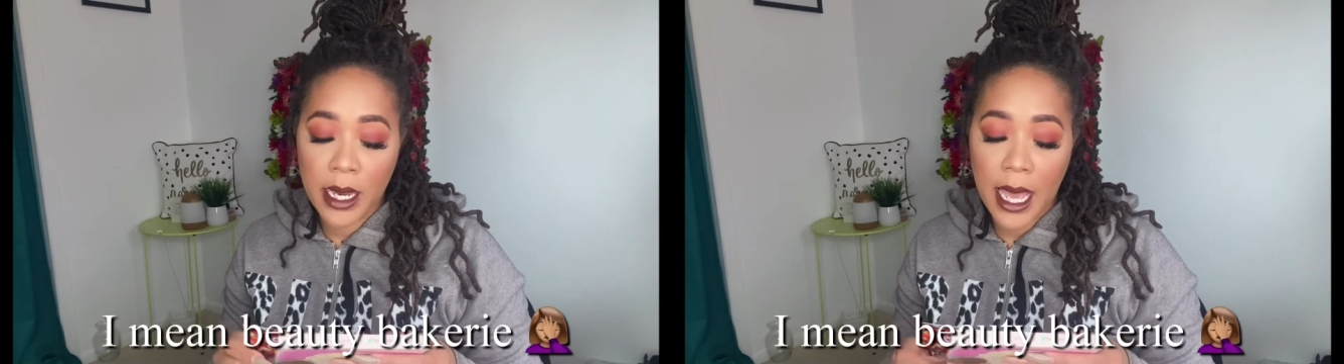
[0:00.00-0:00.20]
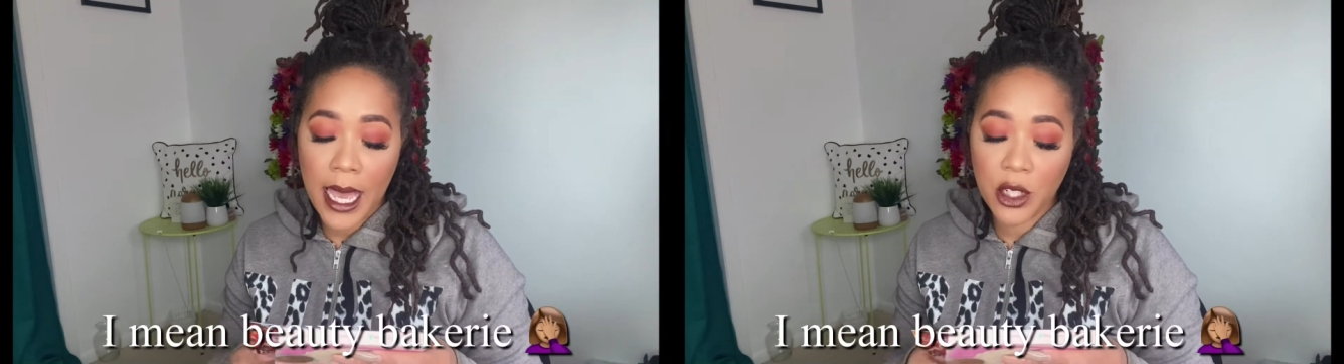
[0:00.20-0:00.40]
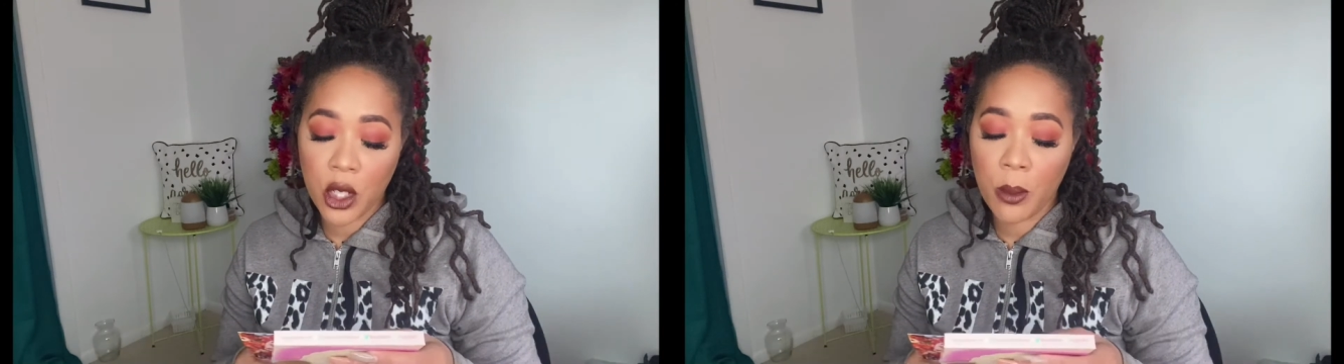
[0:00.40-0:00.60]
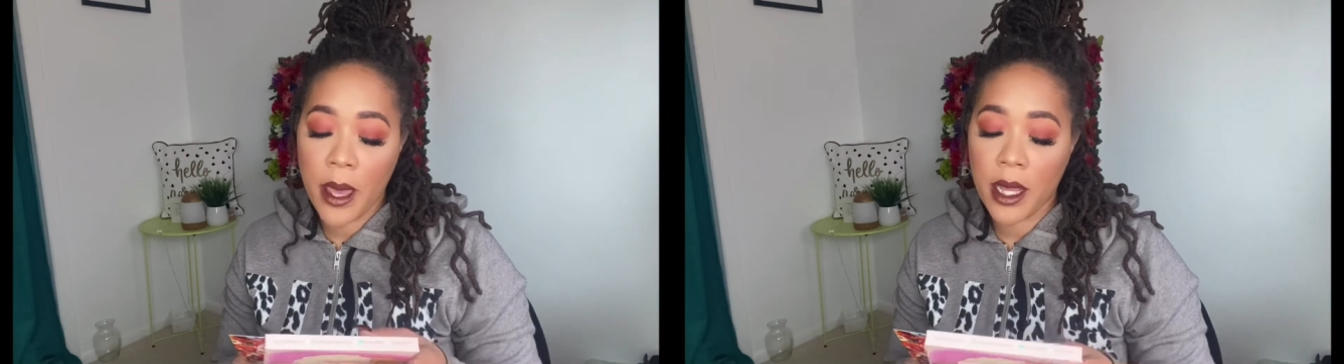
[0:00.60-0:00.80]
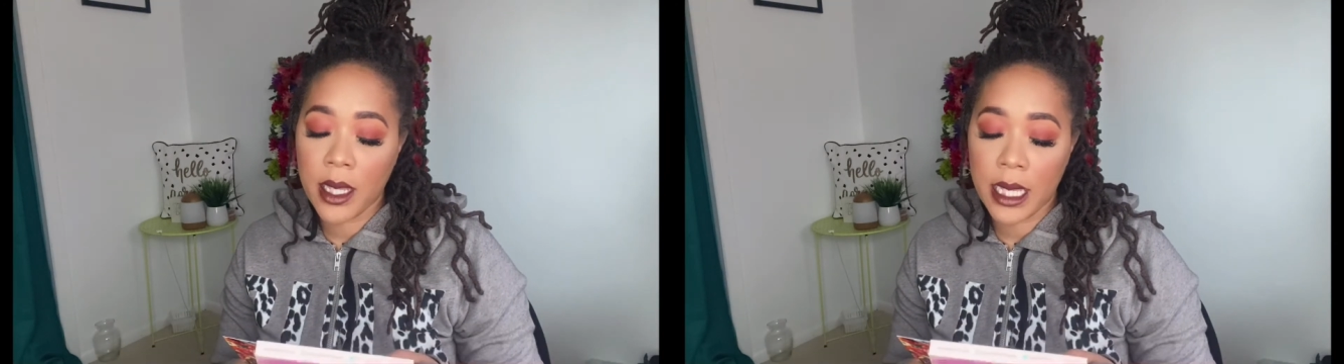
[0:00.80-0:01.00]
eyeshadow
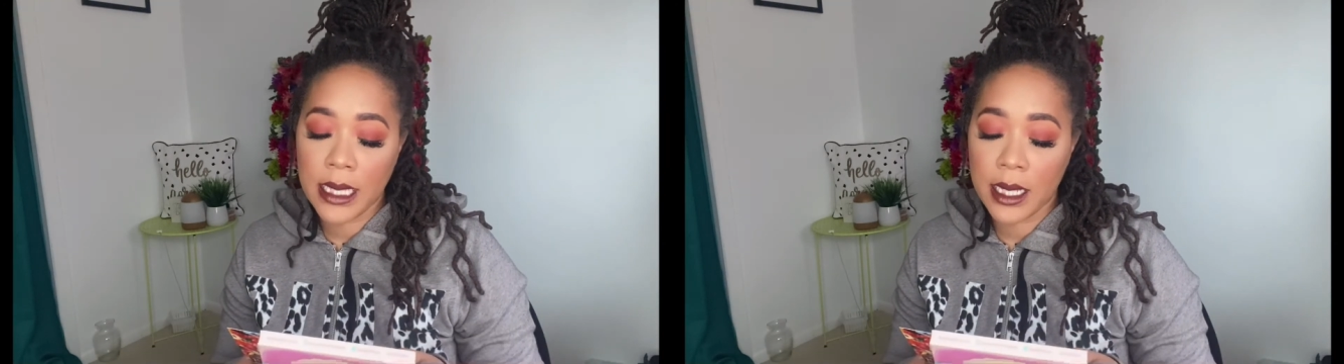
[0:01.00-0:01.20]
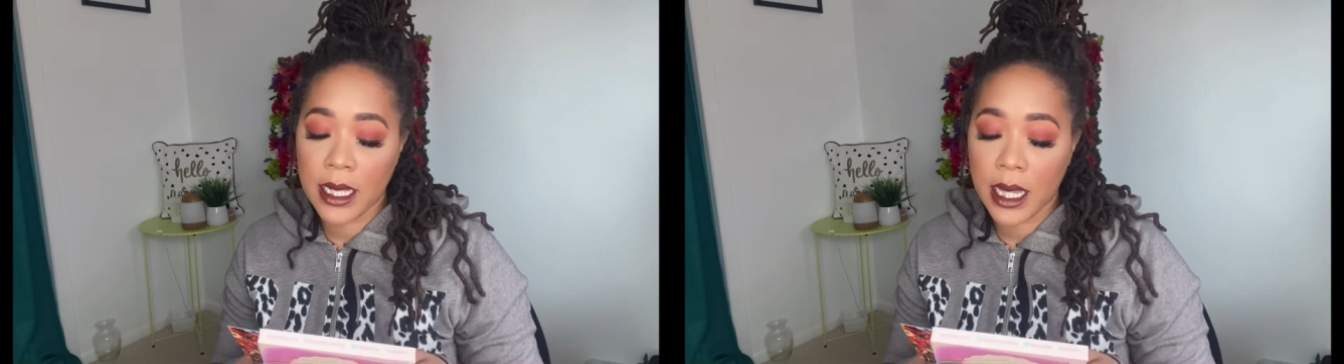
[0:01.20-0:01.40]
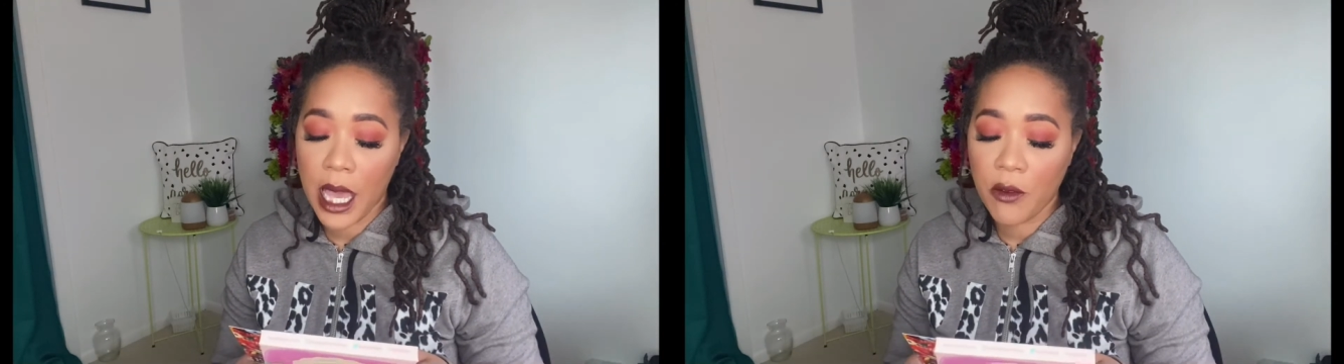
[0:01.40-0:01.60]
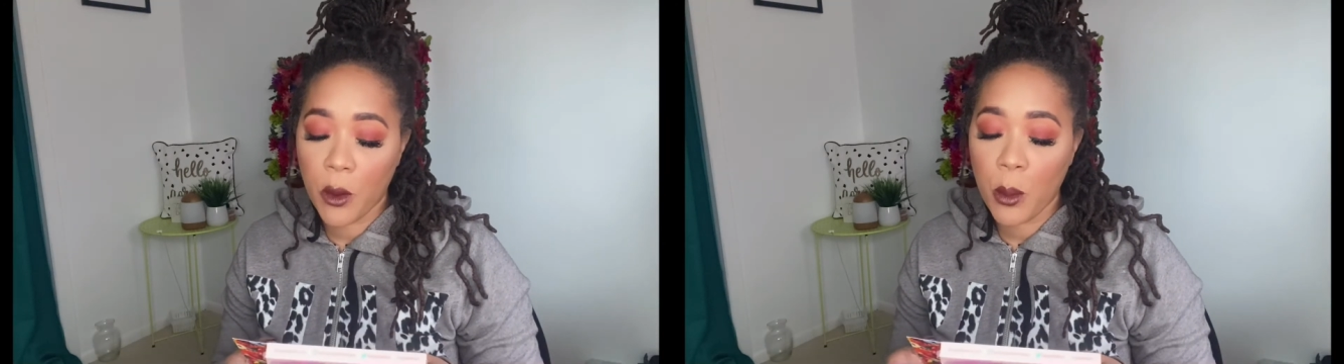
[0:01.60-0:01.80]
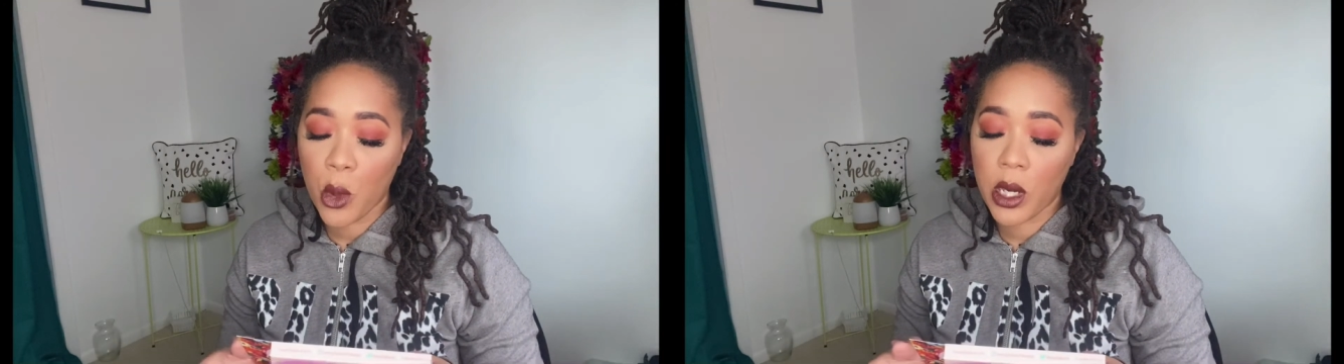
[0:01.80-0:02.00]
palette is a delightful
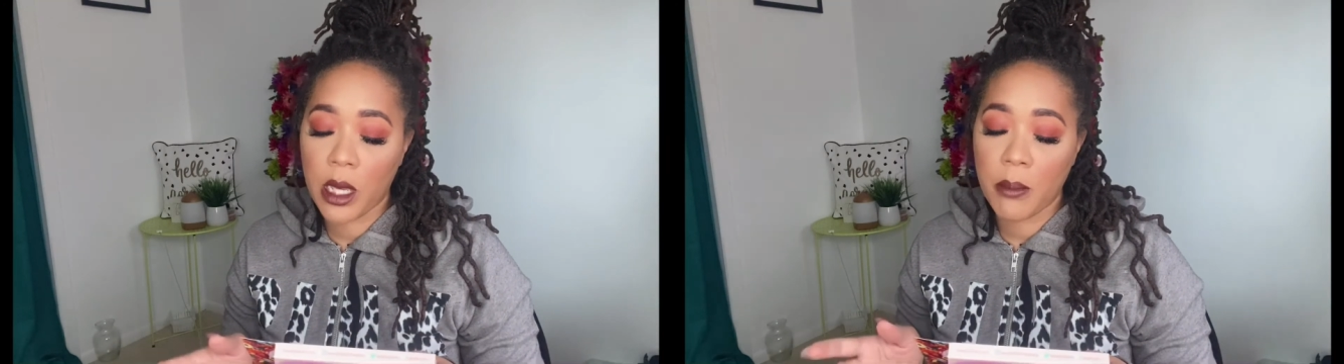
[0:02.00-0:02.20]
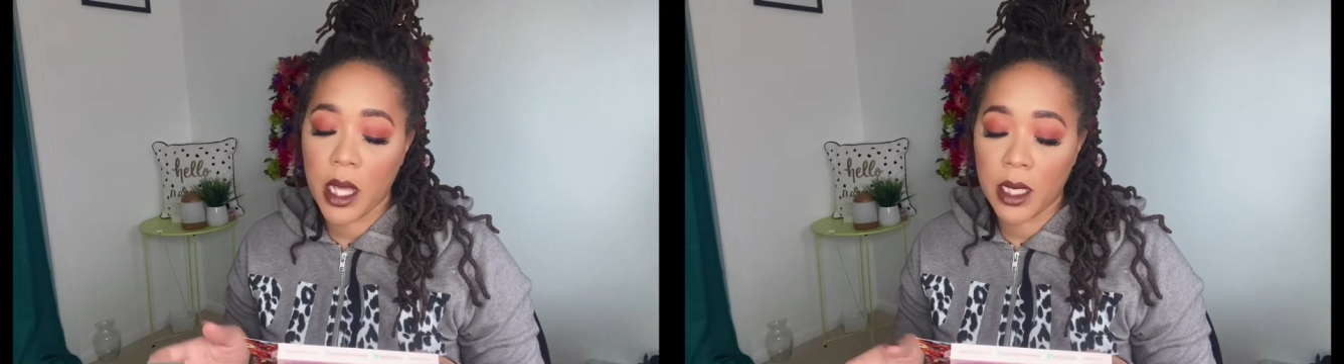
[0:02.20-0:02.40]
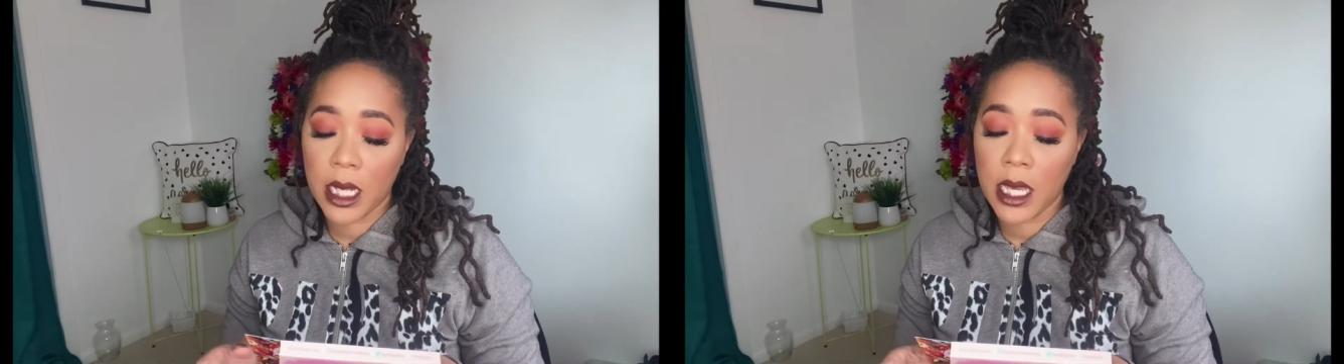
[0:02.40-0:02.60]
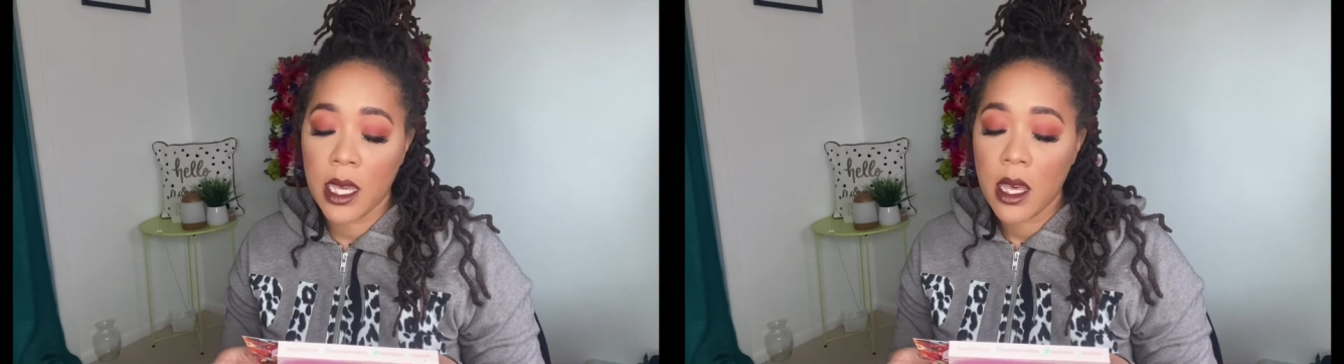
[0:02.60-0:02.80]
morning melody